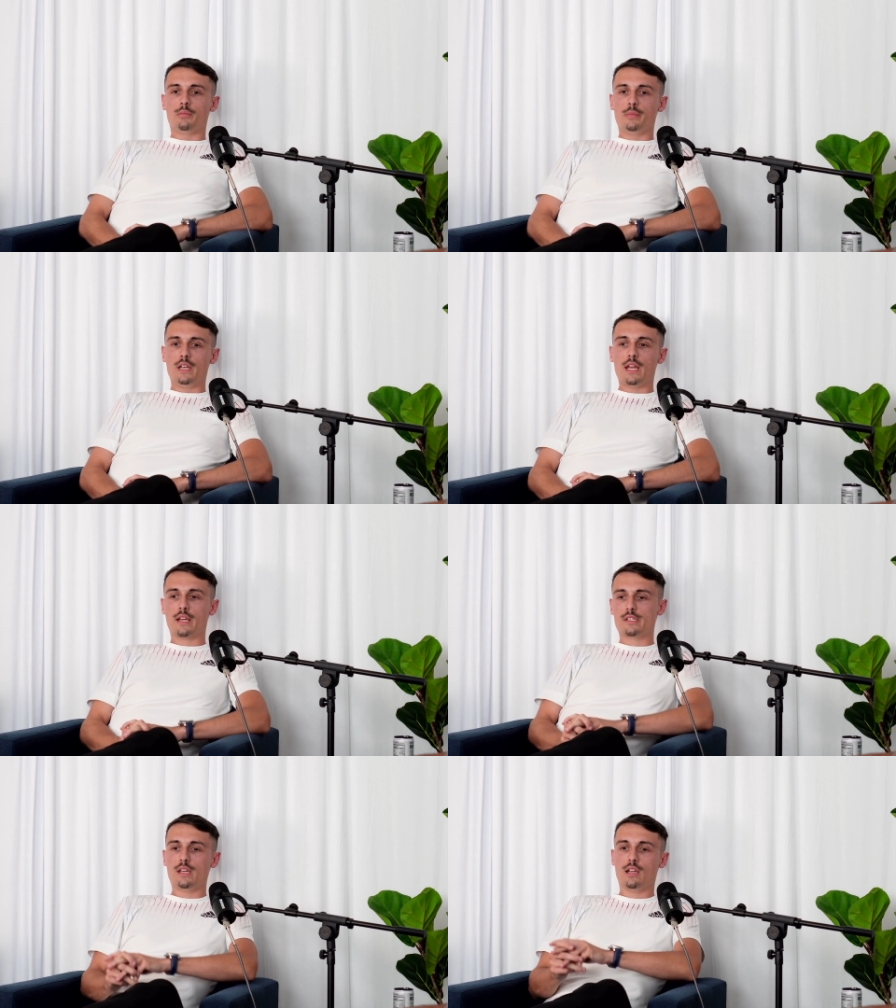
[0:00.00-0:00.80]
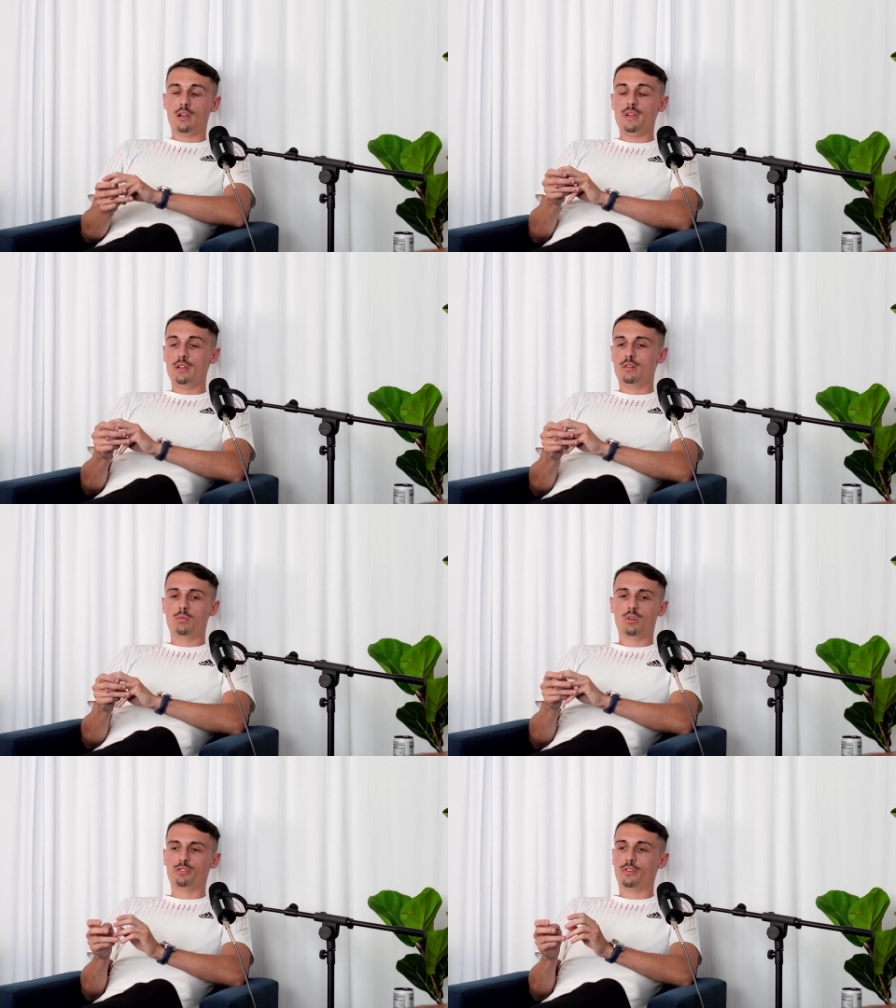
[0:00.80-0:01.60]
Next thing,
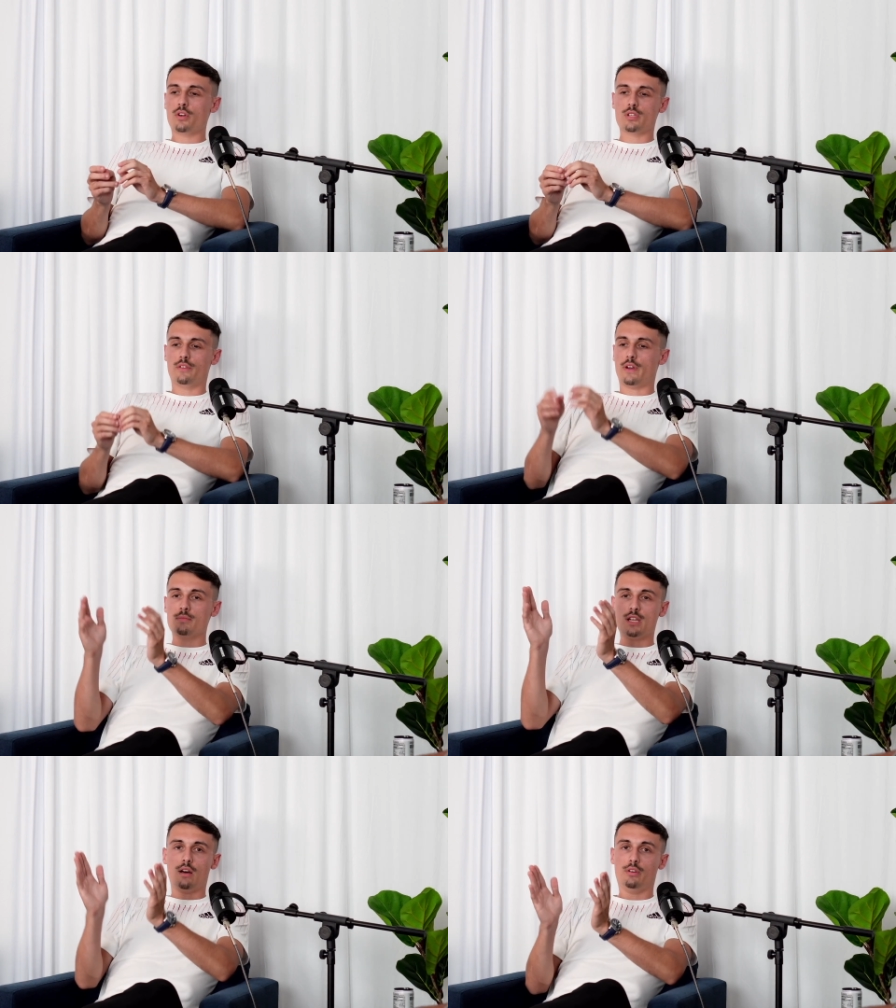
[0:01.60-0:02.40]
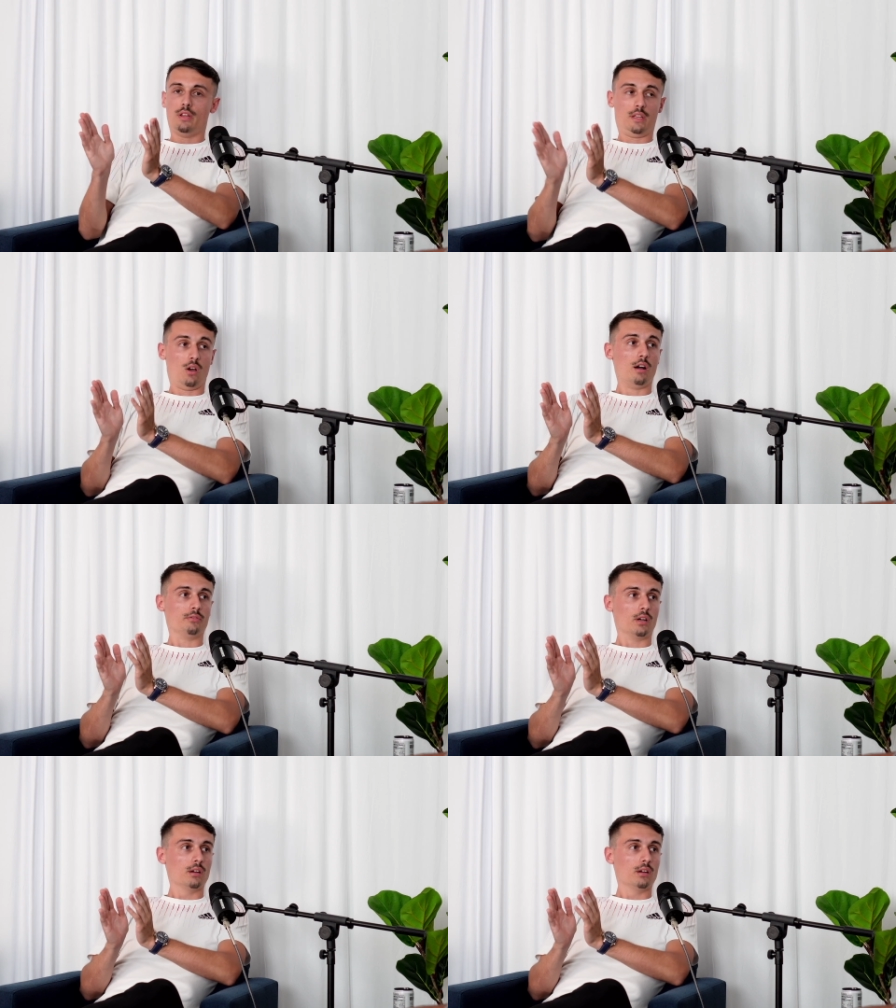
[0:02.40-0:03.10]
first off, I'm dialing in the offer.